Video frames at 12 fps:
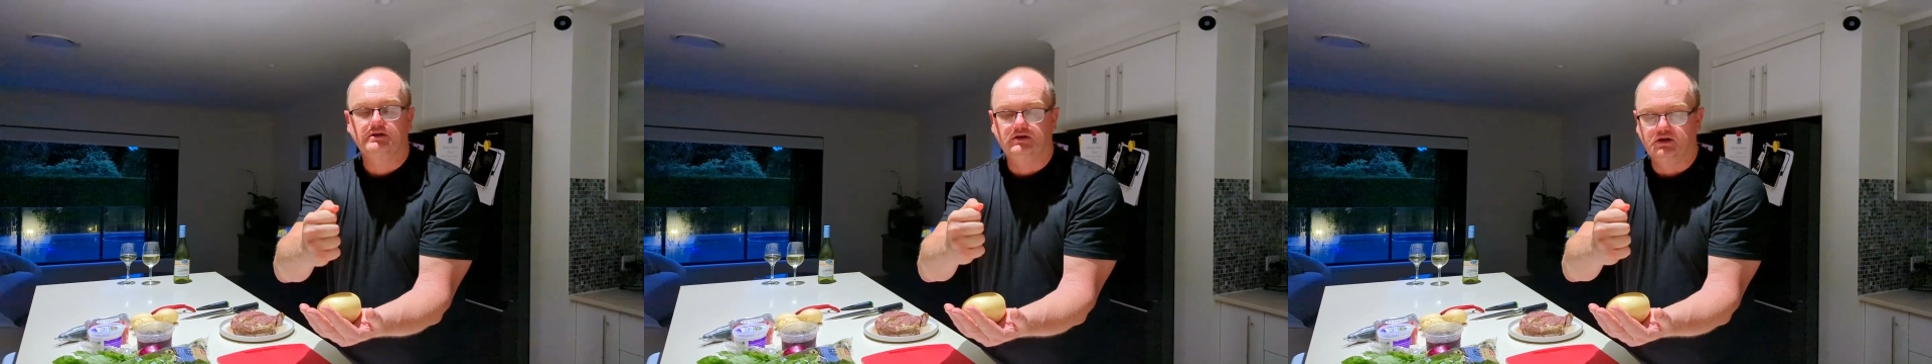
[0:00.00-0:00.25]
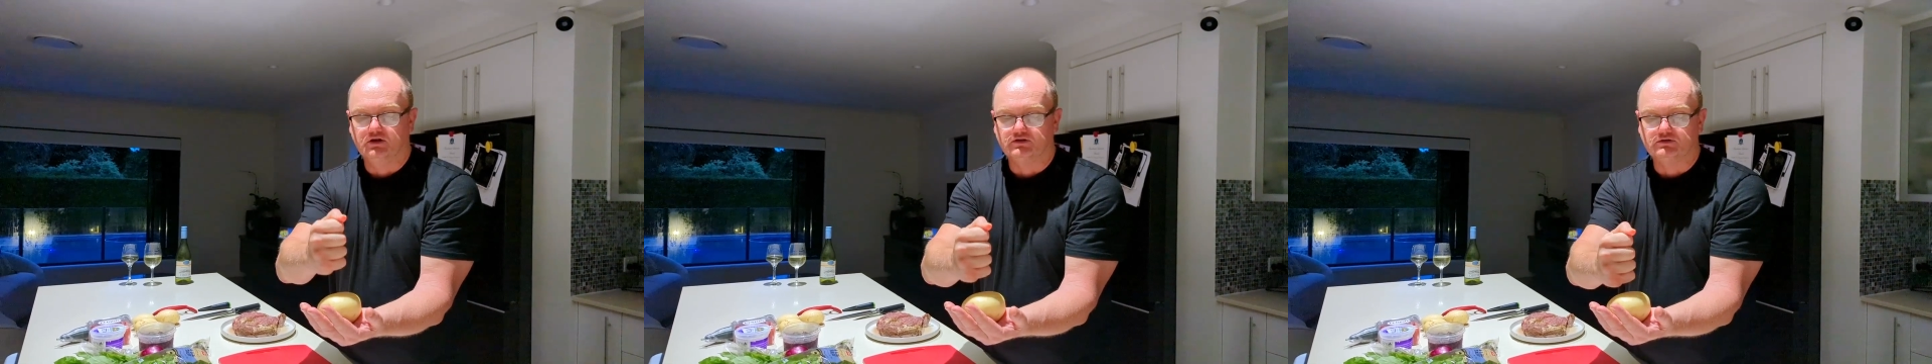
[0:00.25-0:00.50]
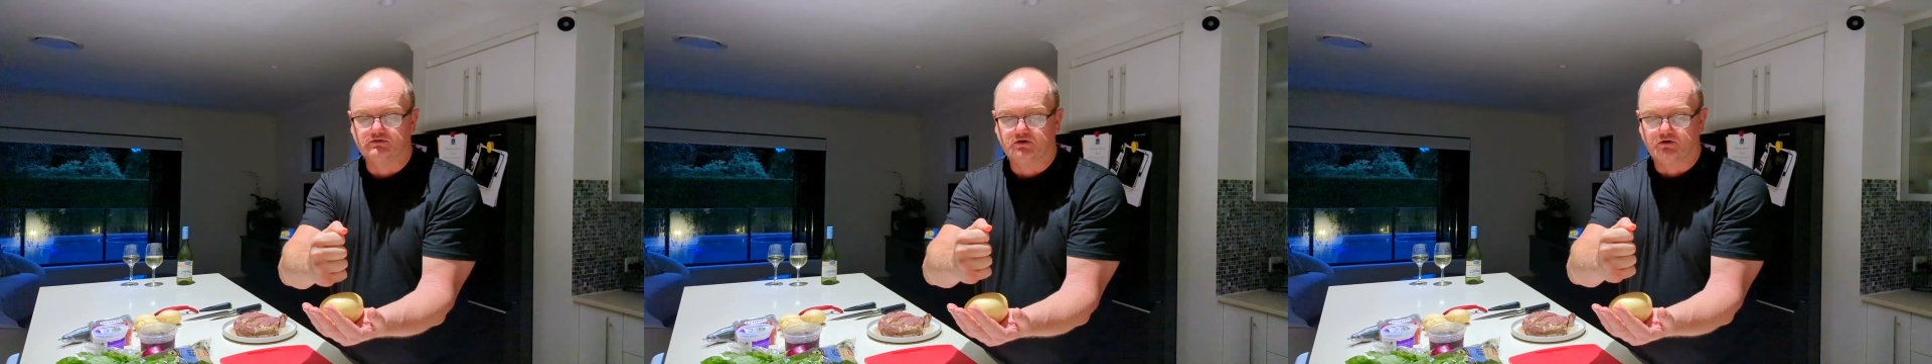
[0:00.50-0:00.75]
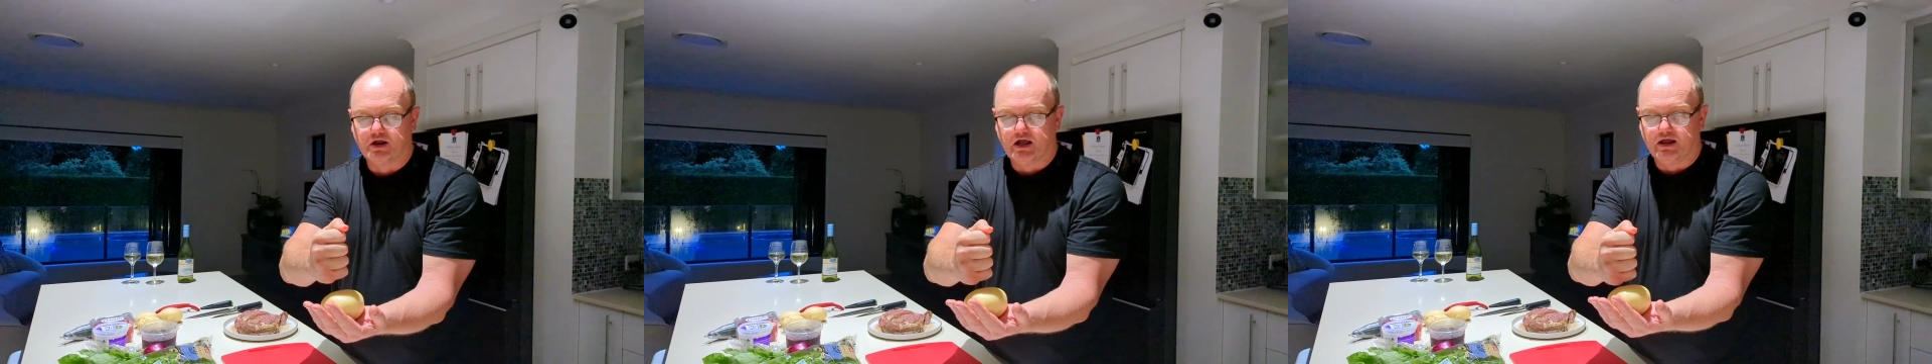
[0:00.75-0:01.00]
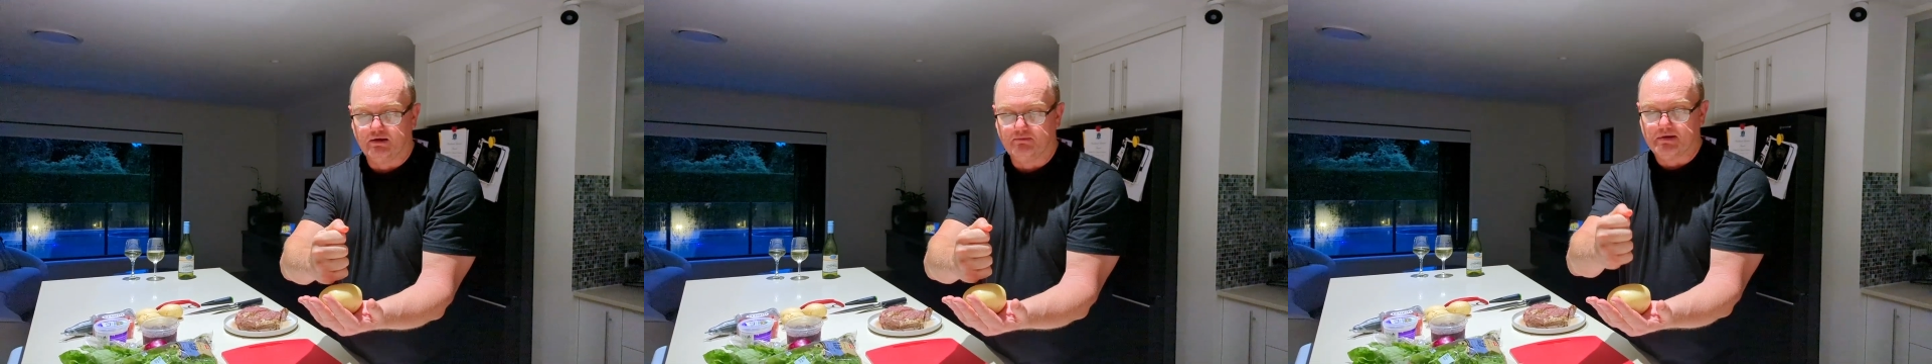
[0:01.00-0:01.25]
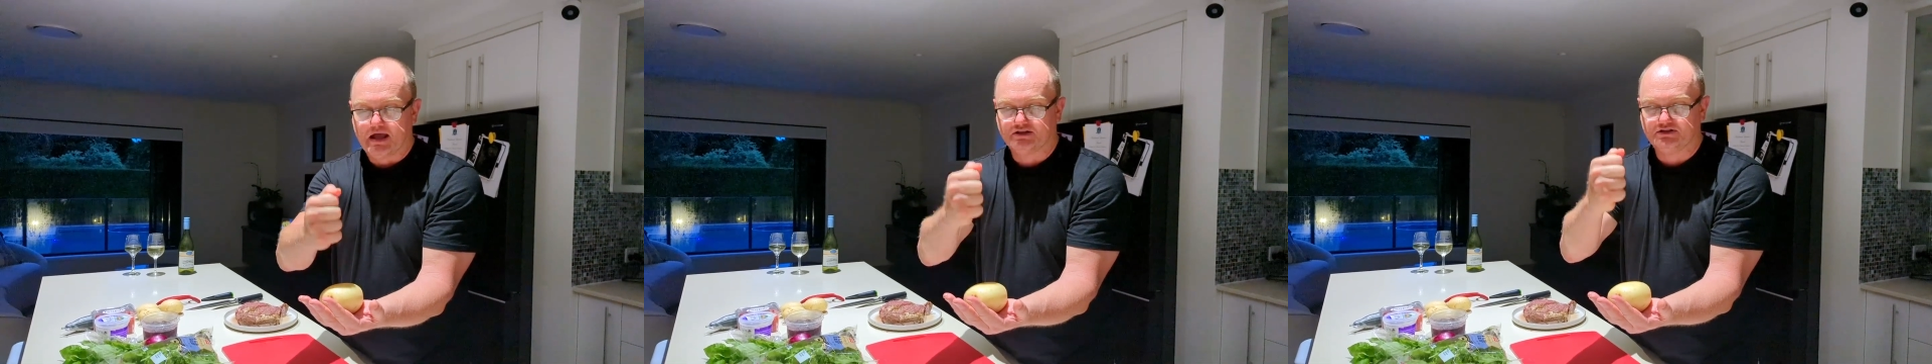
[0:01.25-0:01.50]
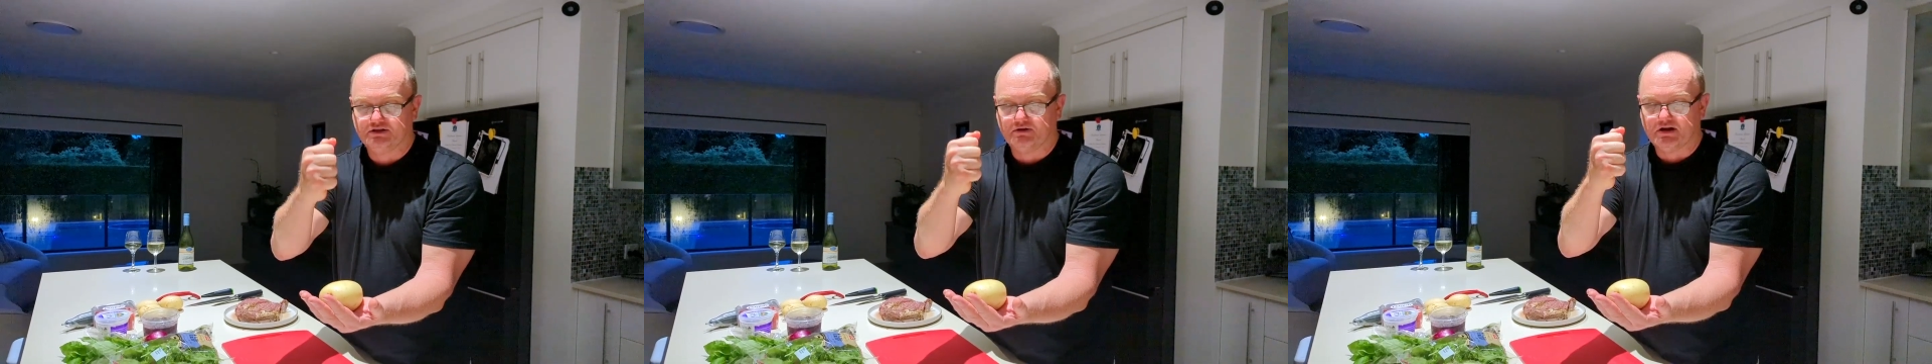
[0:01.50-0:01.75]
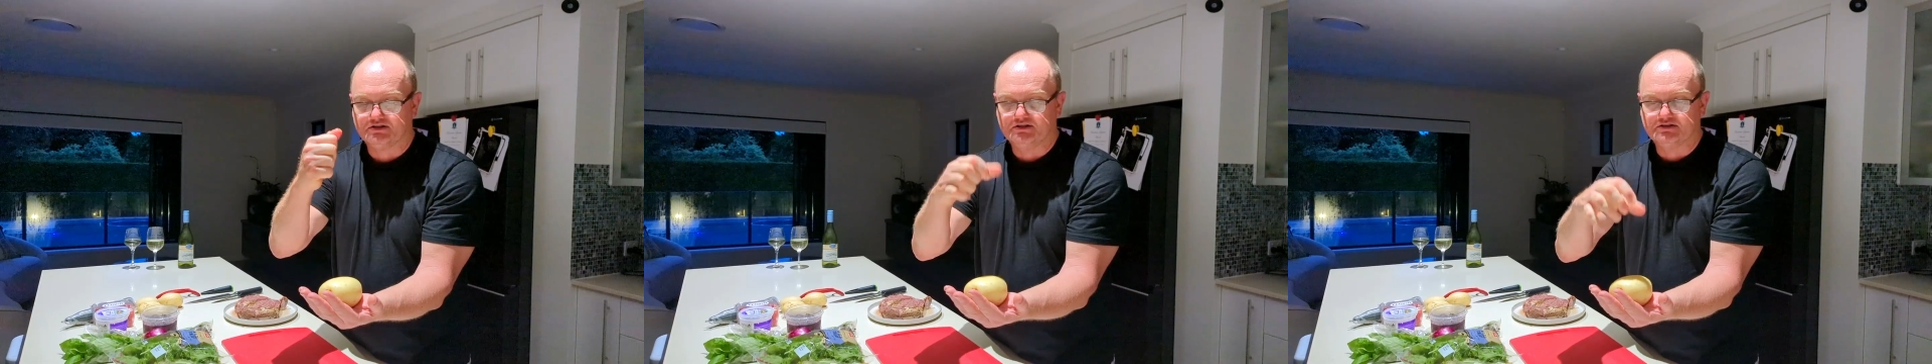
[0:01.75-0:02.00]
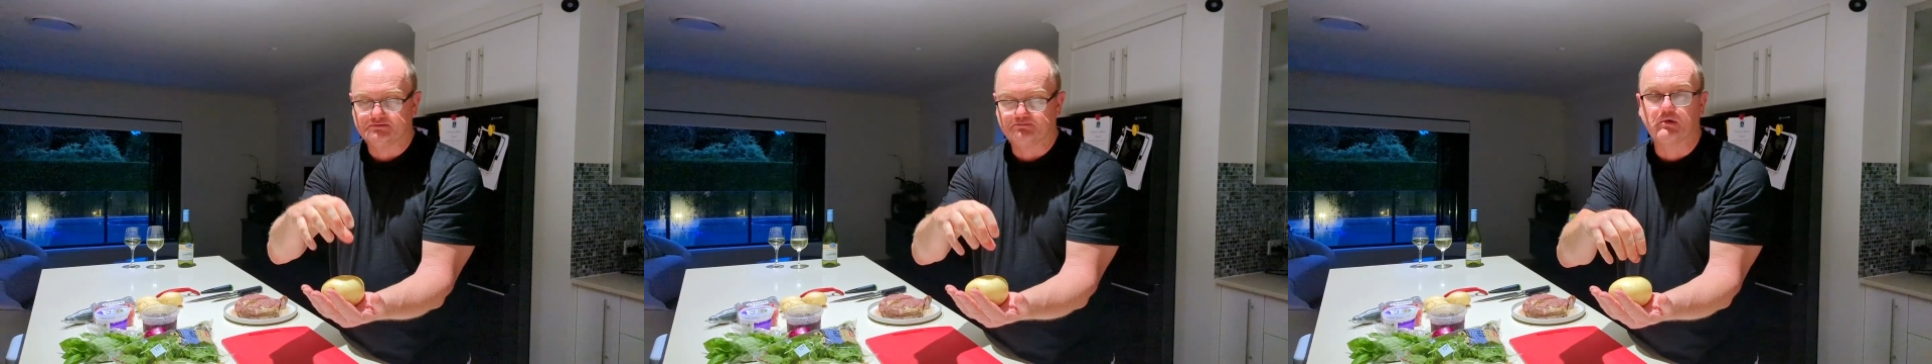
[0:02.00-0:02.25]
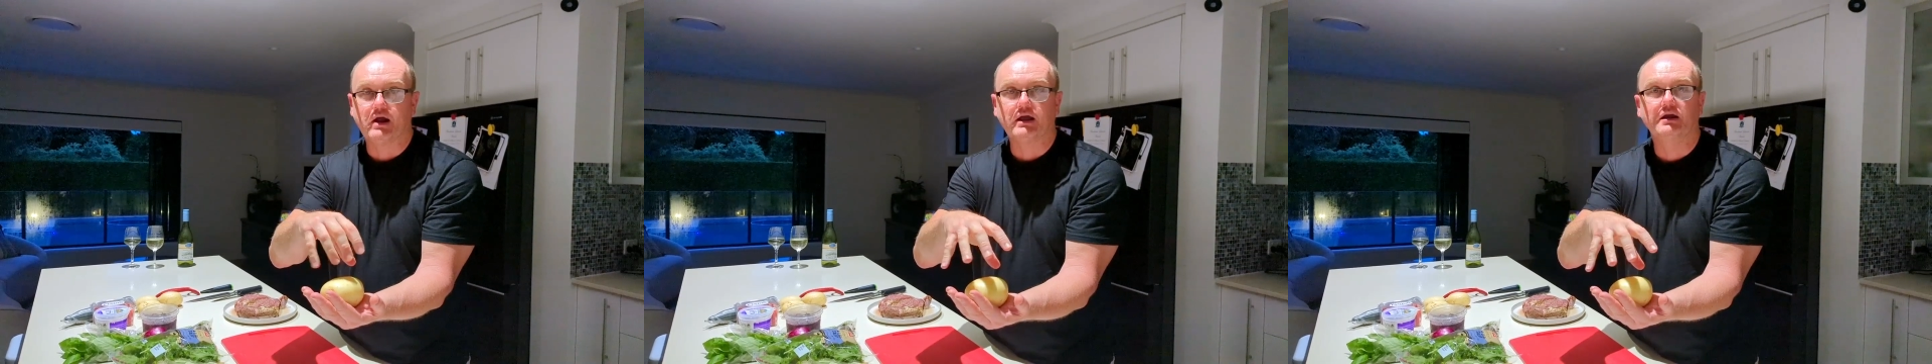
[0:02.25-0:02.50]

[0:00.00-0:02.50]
You're not creating mash, you're actually just breaking